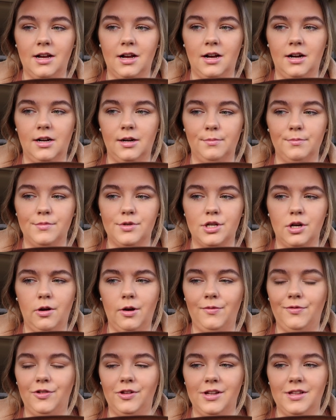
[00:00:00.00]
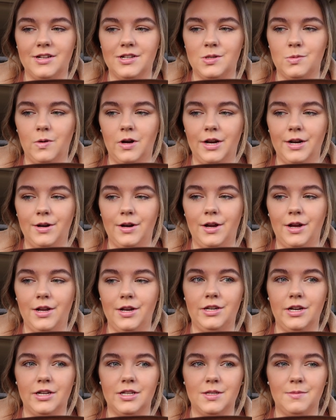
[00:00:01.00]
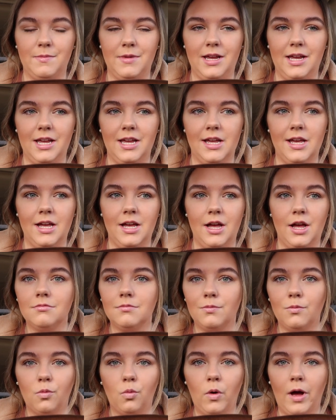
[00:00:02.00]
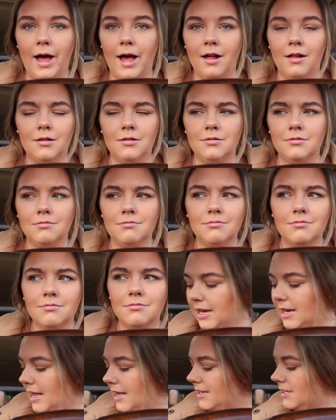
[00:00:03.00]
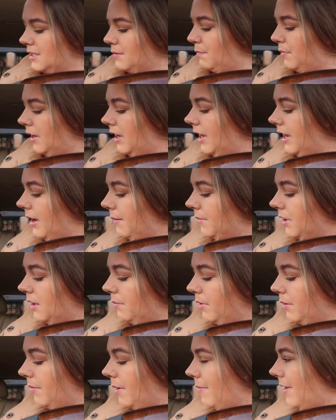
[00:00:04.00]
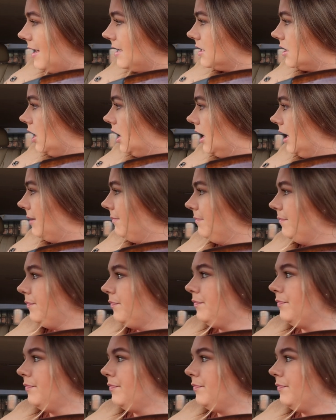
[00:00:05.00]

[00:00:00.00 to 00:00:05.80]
Um, so hopefully this one does me well, I guess, but I'm gonna put my mask on,